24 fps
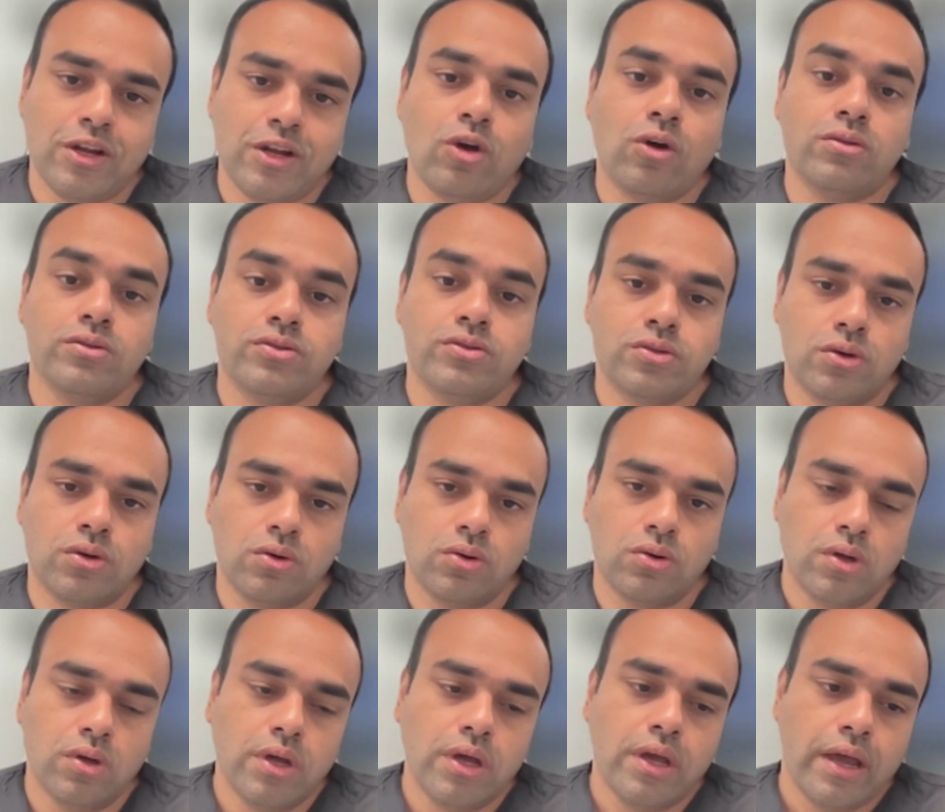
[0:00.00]
And
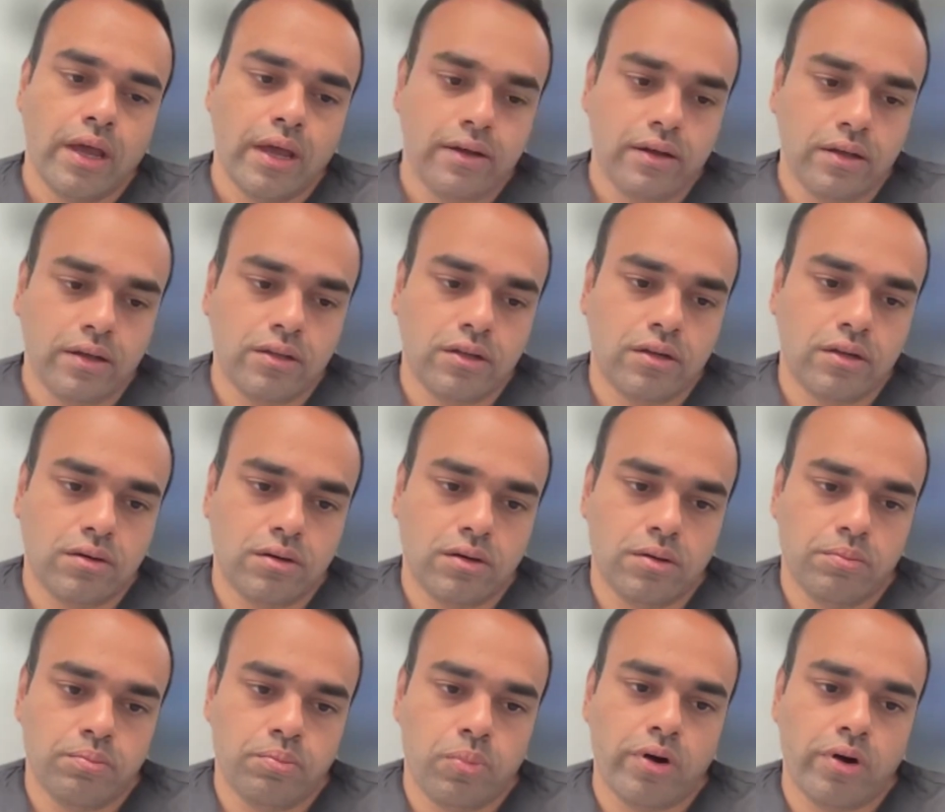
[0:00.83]
also,
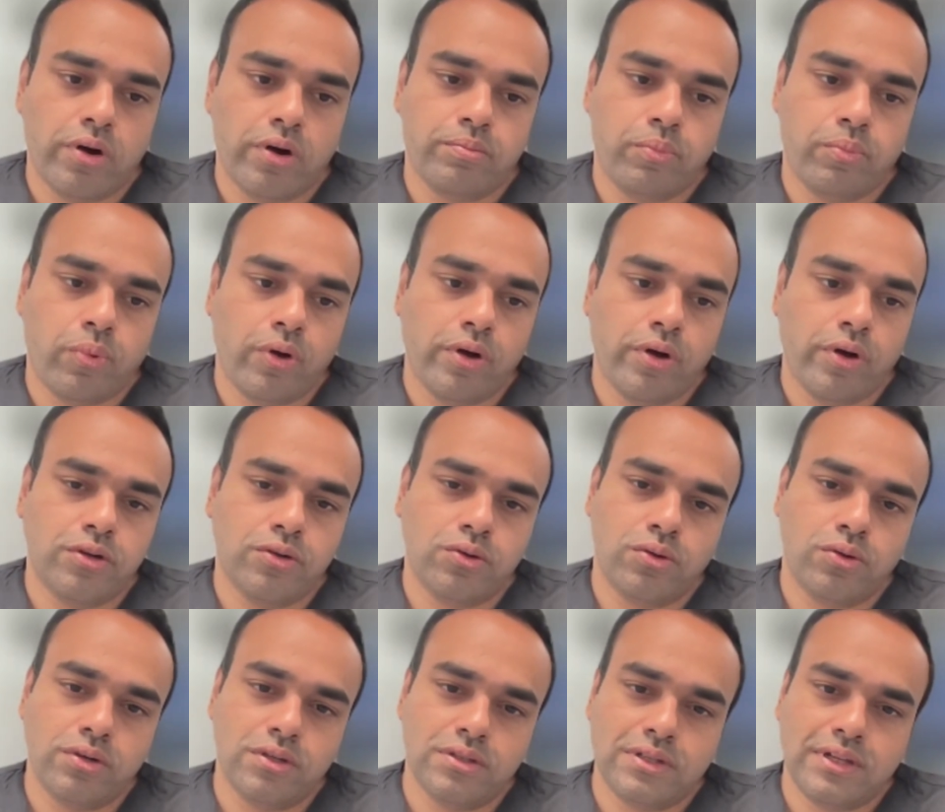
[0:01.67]
another important point
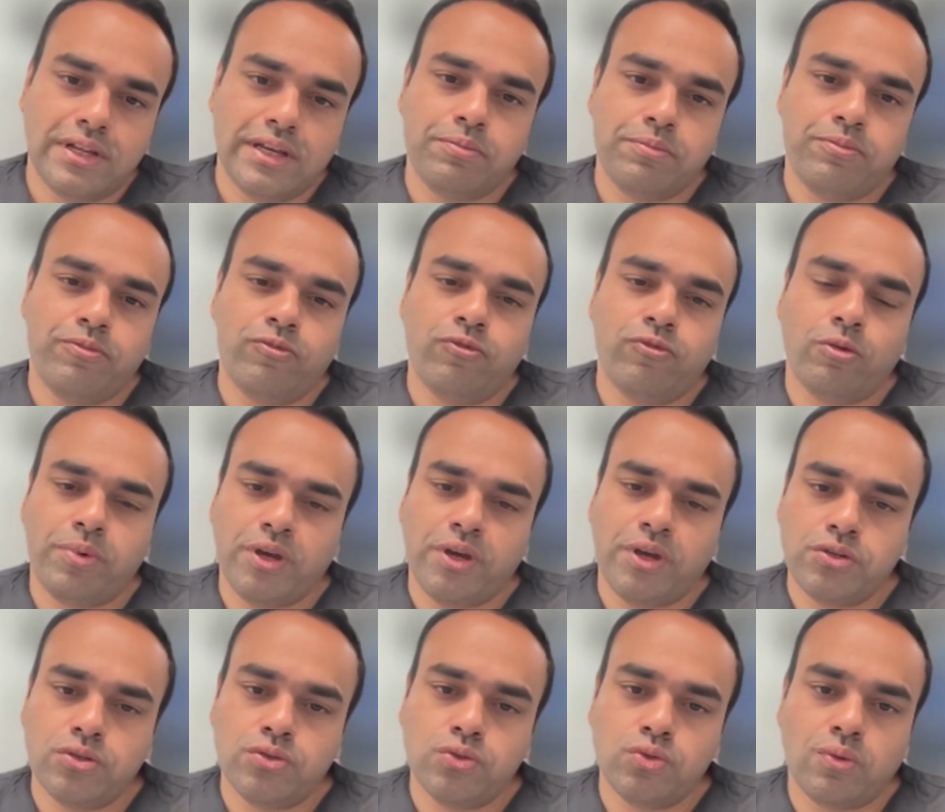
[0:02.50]
to note is, like, for
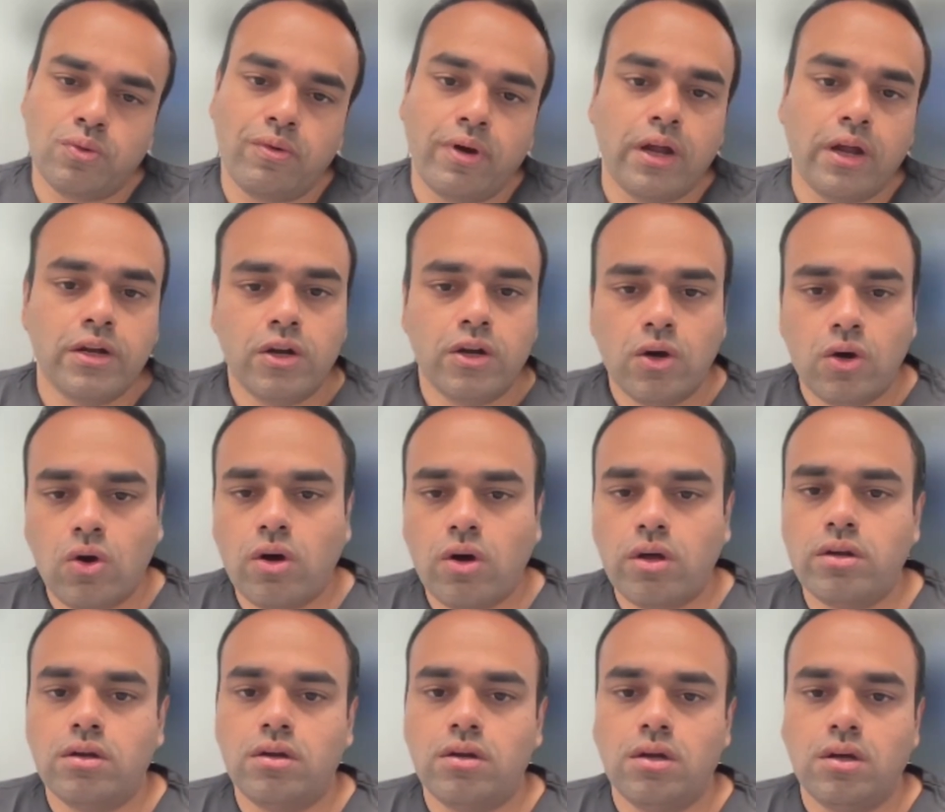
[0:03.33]
patients who have
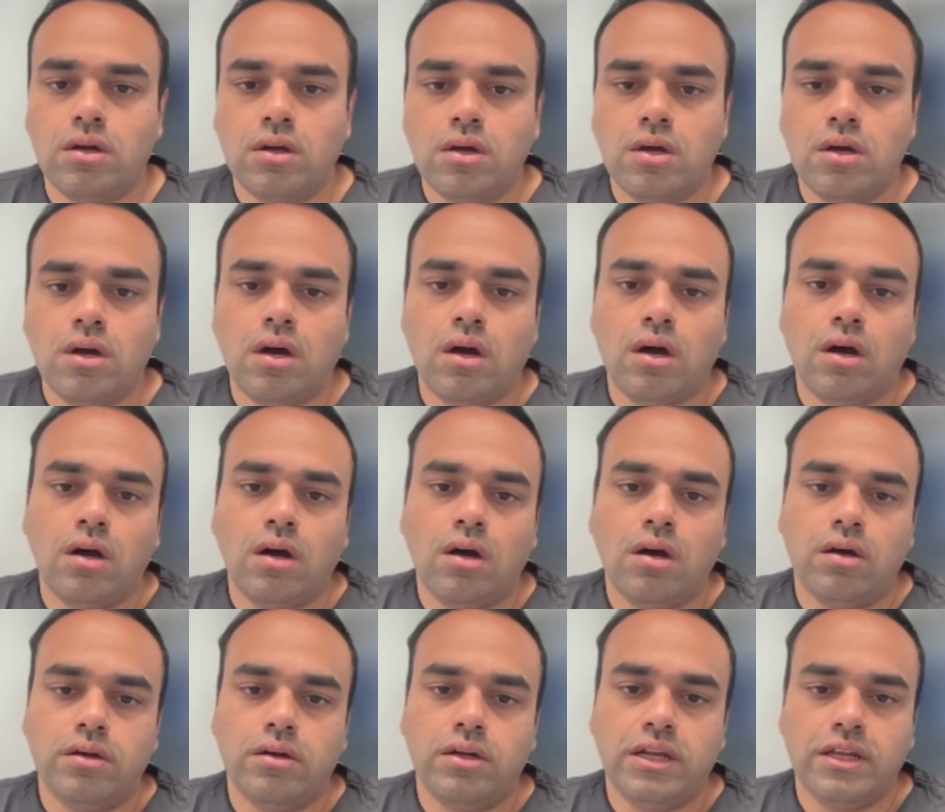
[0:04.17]
undergone
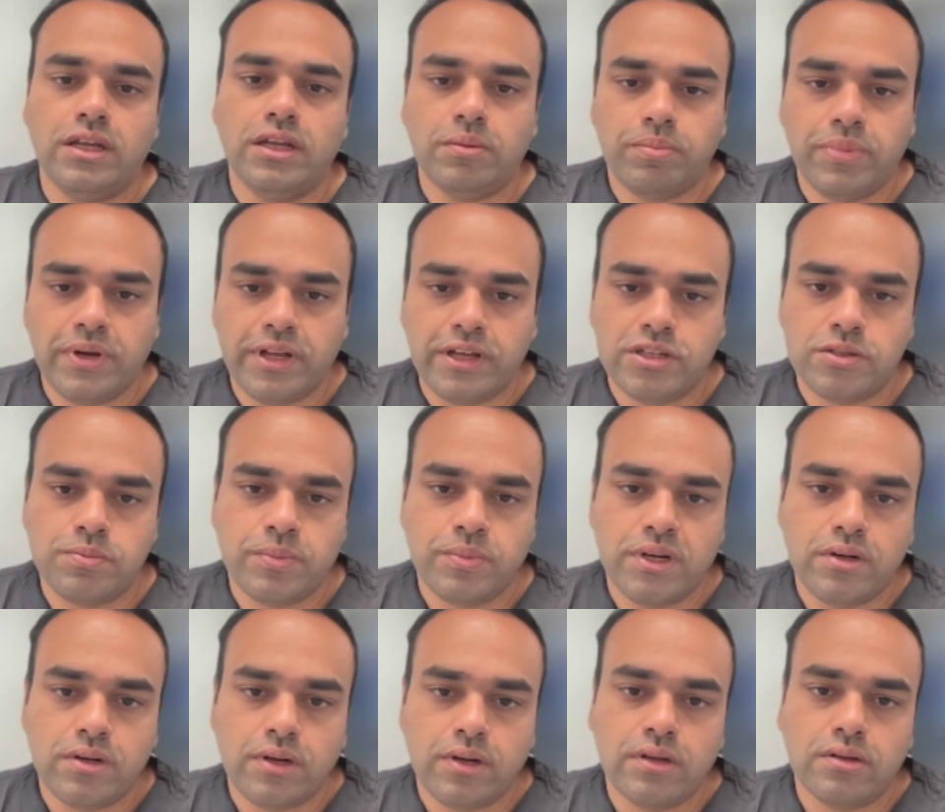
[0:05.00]
knee
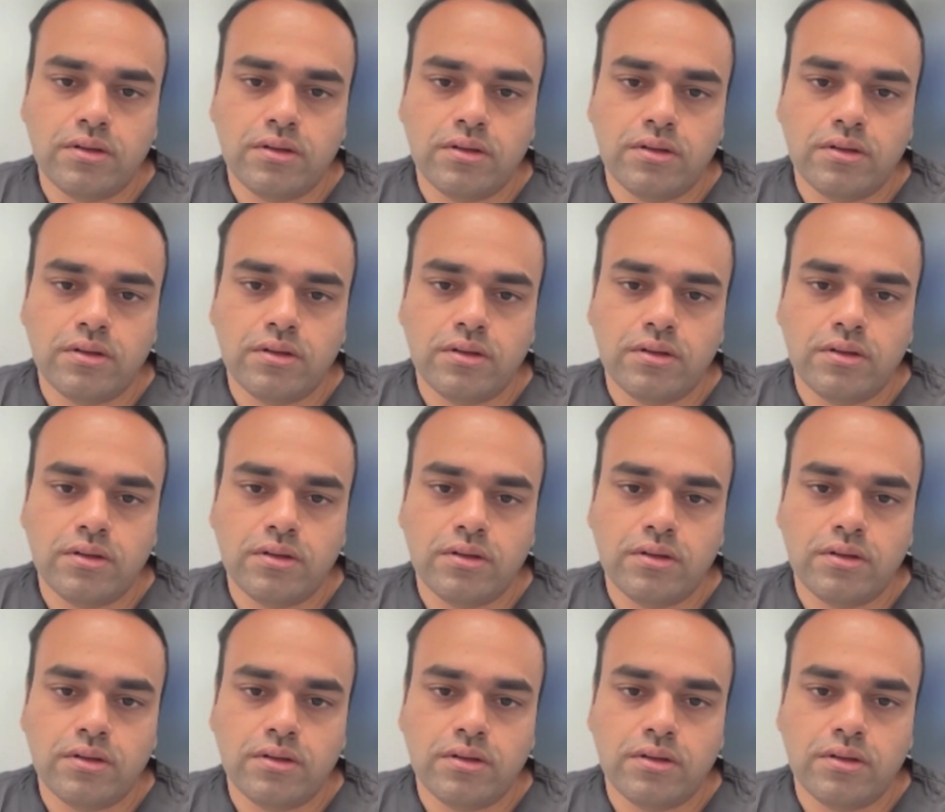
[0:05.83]
replacement,